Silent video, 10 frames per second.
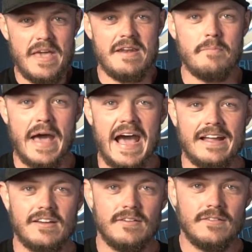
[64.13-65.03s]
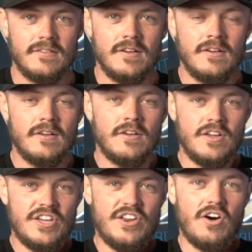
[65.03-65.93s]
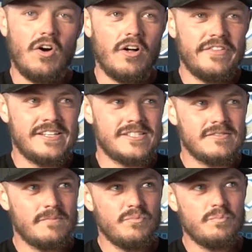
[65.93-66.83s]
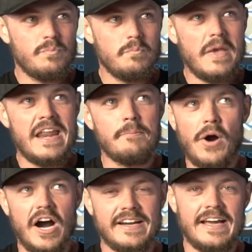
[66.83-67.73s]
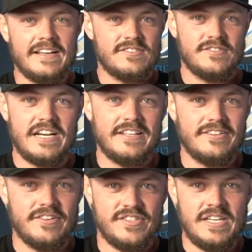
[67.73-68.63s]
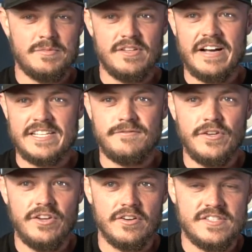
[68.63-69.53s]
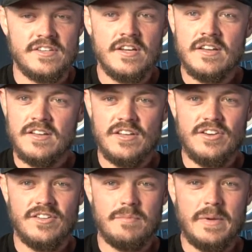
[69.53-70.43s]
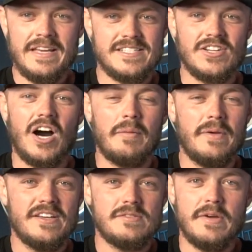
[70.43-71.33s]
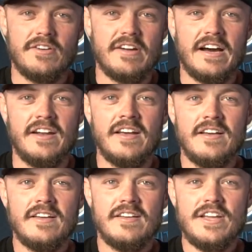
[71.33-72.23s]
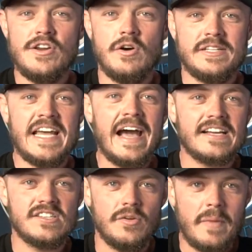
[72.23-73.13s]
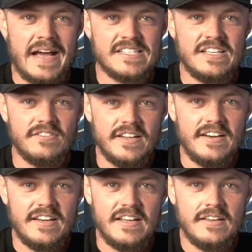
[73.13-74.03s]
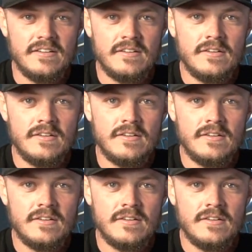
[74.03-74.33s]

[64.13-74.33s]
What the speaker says: men back? You know, all these men podcasters out there, it seems the last few years, the biggest topic has been around, attacks on masculinity.